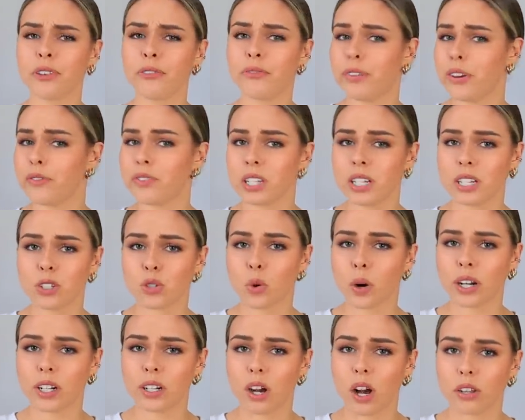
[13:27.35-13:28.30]
$15,
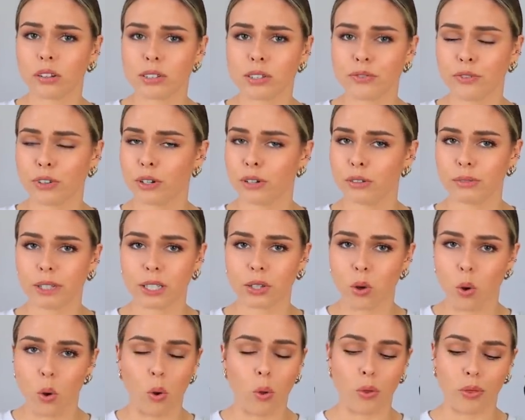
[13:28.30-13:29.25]
$20 for like the
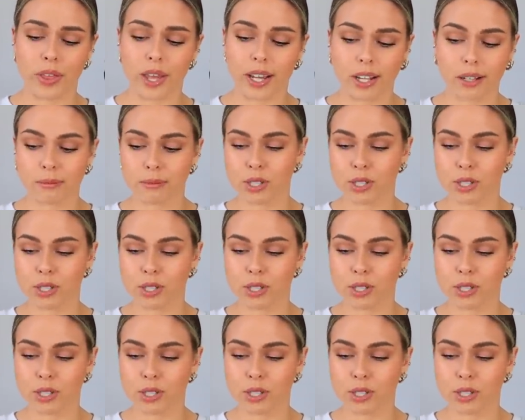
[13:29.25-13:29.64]
whole thing.